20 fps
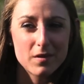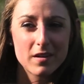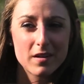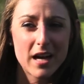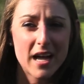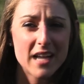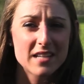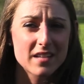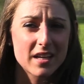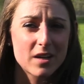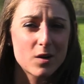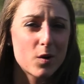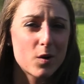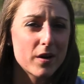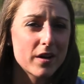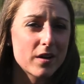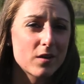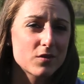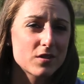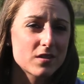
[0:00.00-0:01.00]
guys like
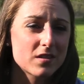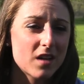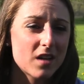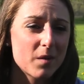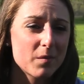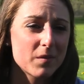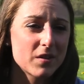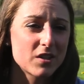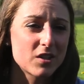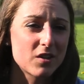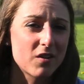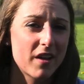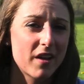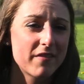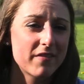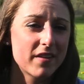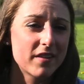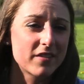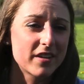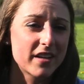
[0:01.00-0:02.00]
Cory don't just come into your
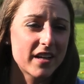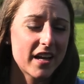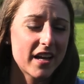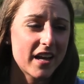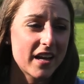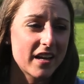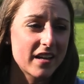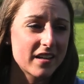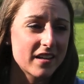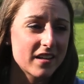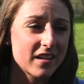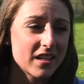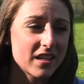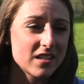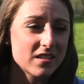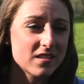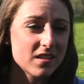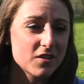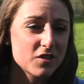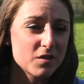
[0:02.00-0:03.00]
life every day, and
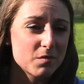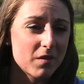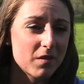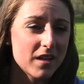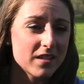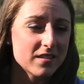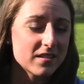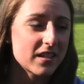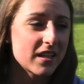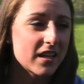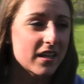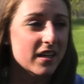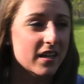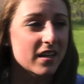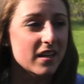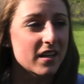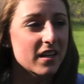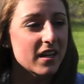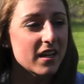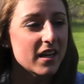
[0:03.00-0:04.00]
he's such a blessing,
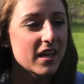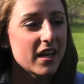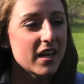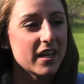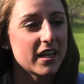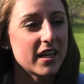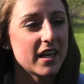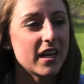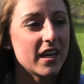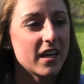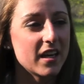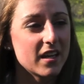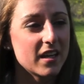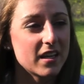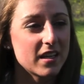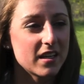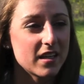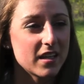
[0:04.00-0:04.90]
and he